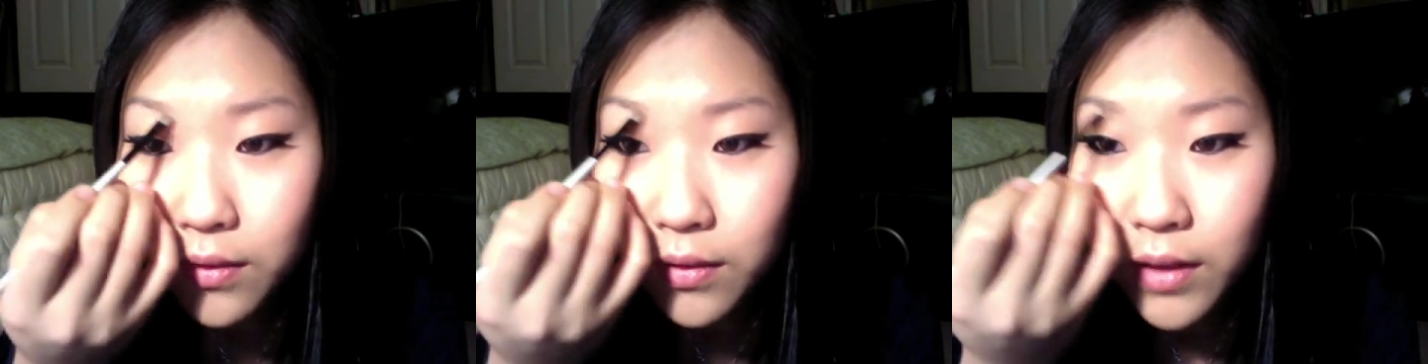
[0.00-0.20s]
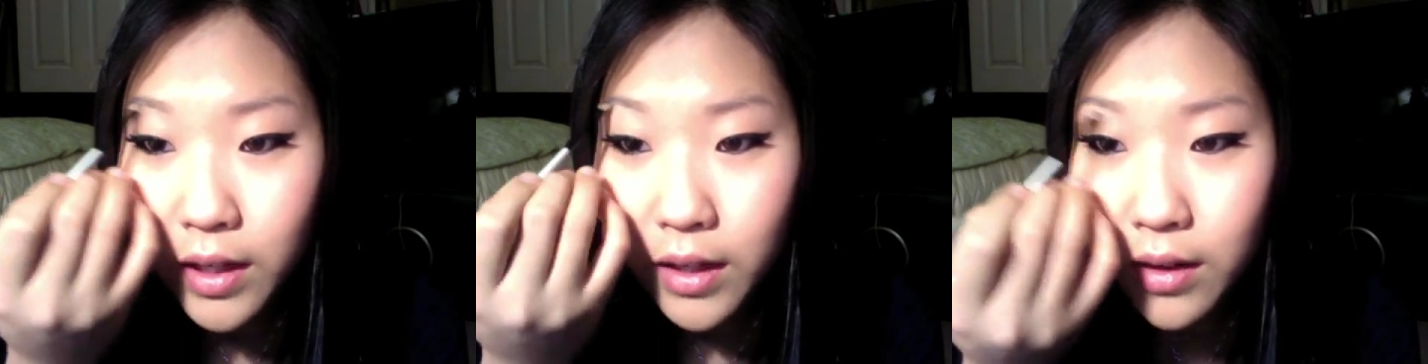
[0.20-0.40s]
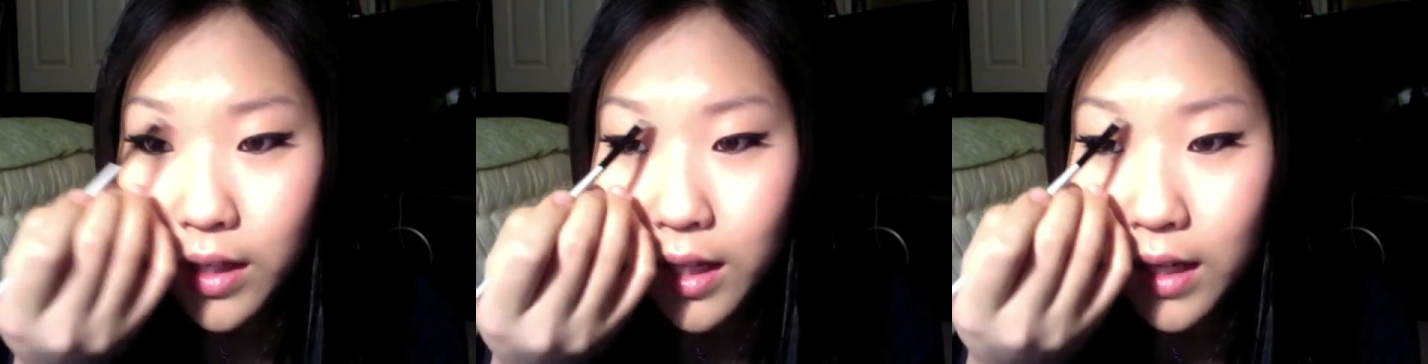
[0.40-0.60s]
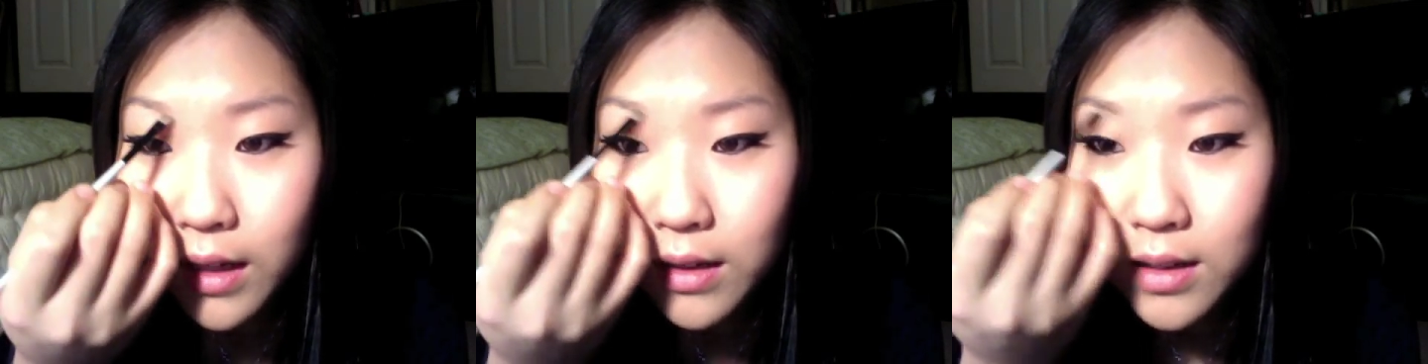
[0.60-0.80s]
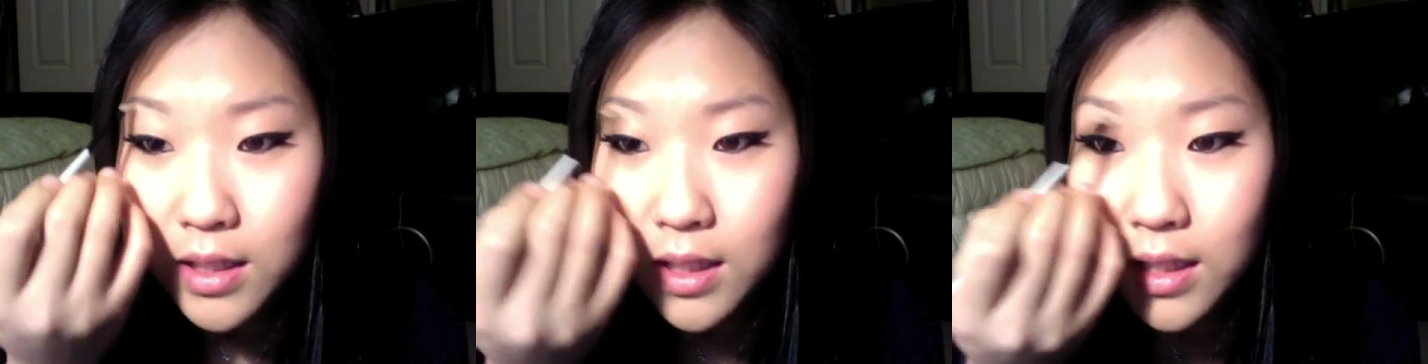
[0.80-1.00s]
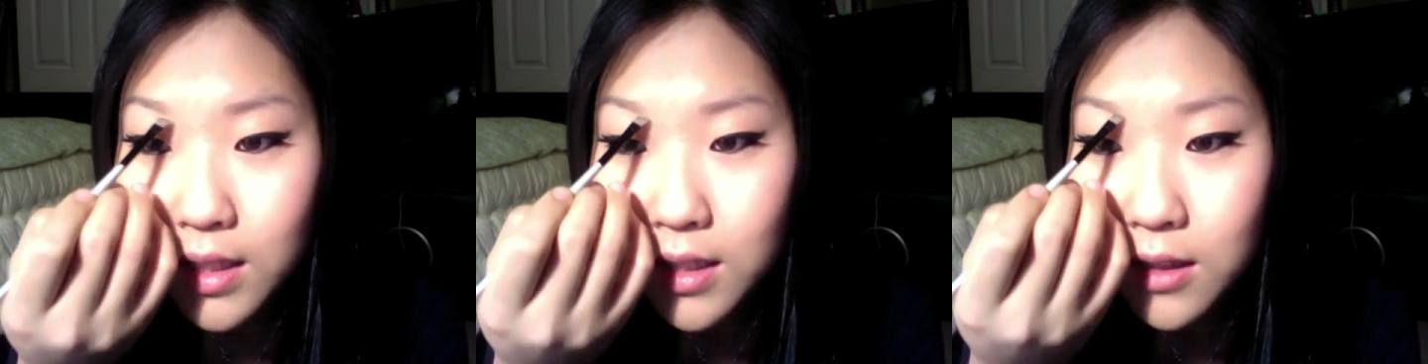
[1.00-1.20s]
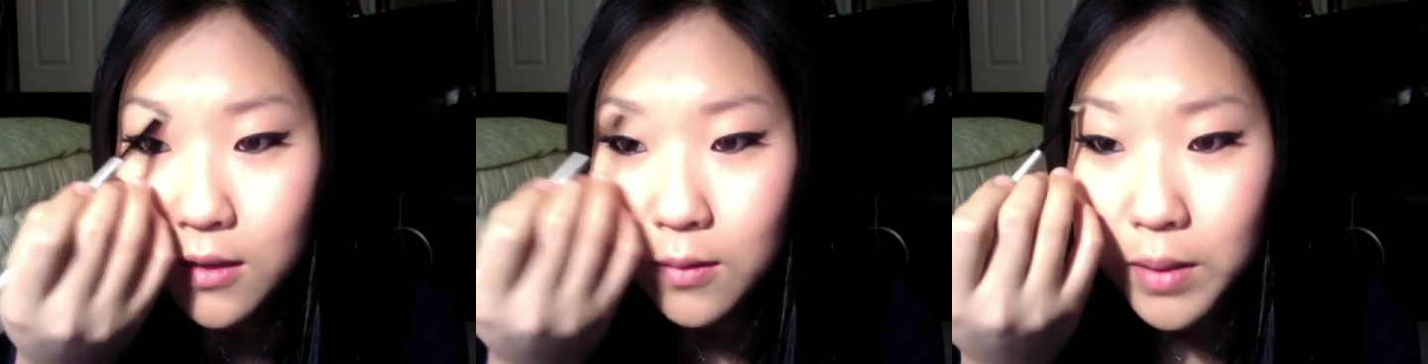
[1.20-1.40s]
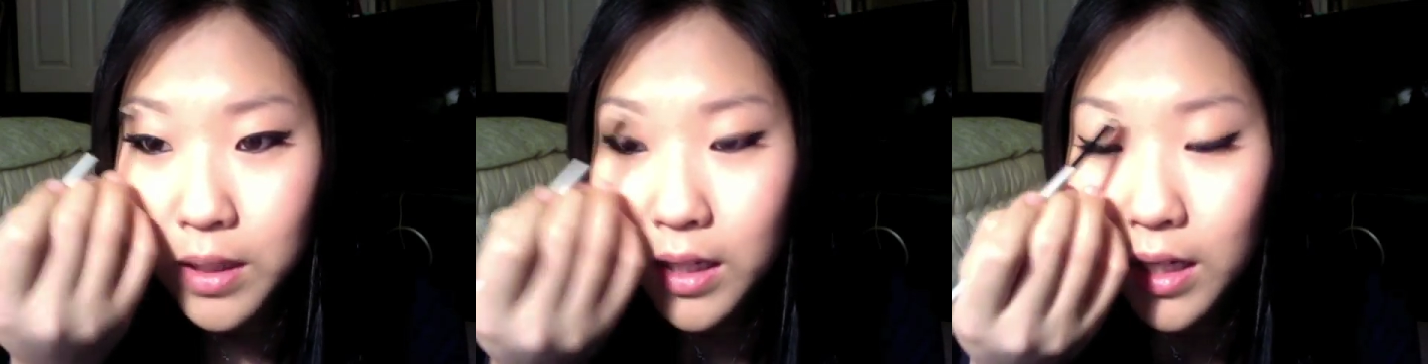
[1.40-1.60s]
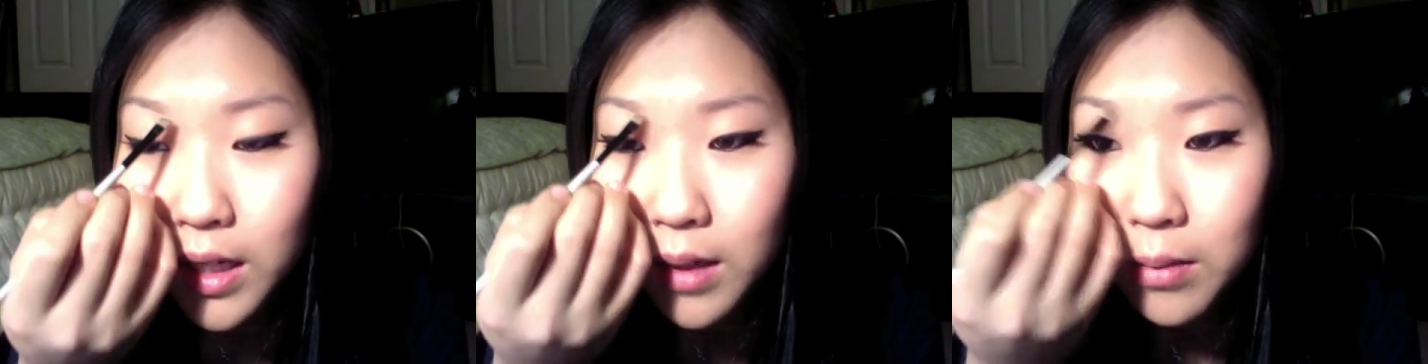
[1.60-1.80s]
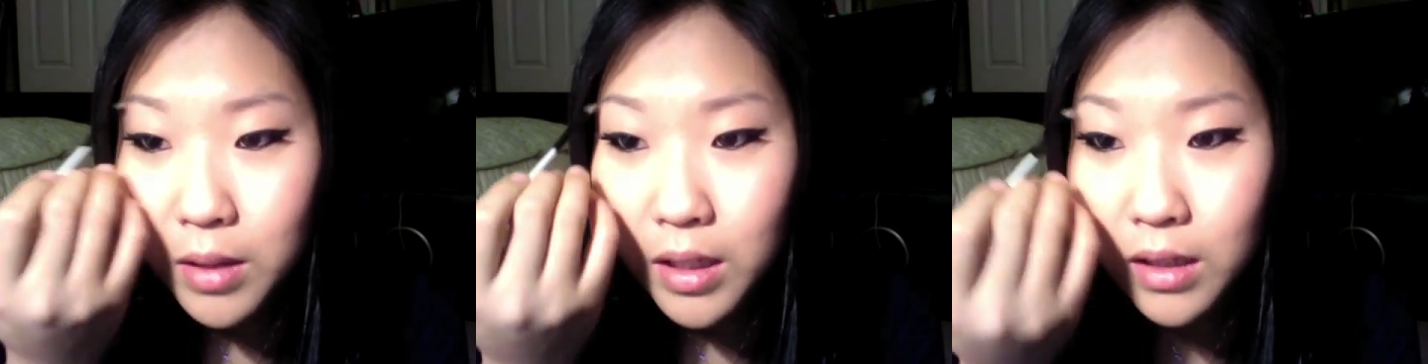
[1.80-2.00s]
very outsides of my
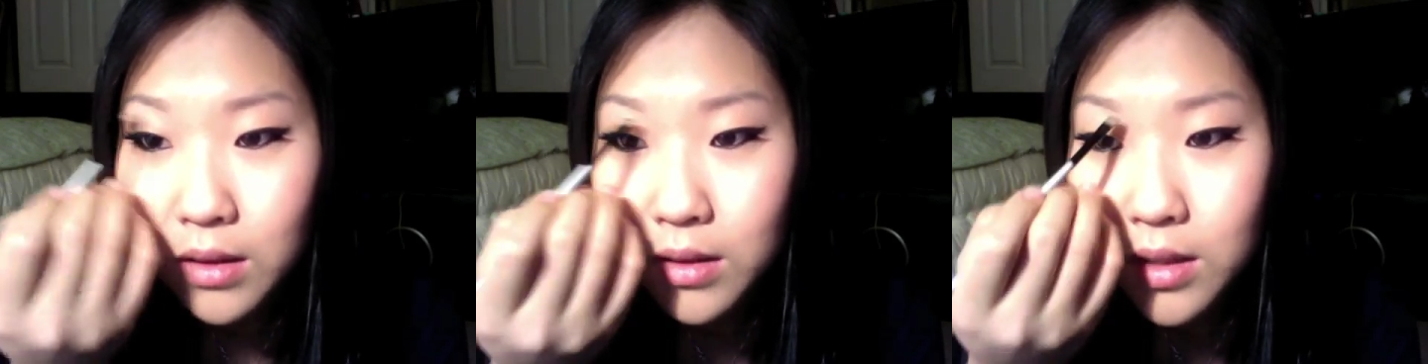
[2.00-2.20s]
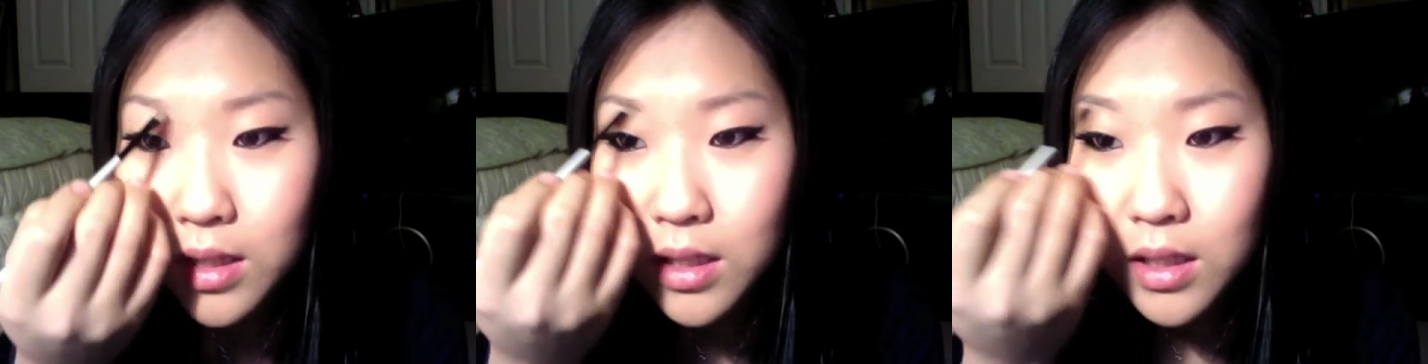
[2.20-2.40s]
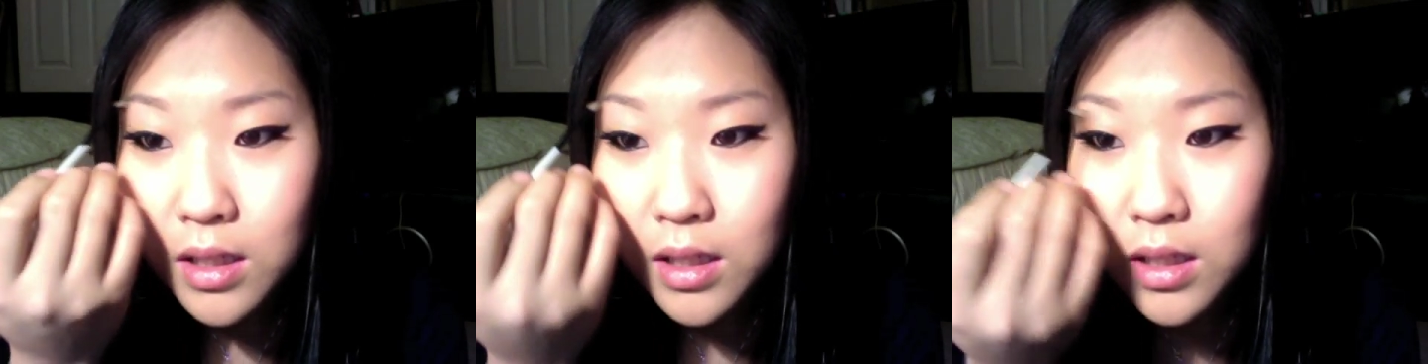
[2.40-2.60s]
eyebrows,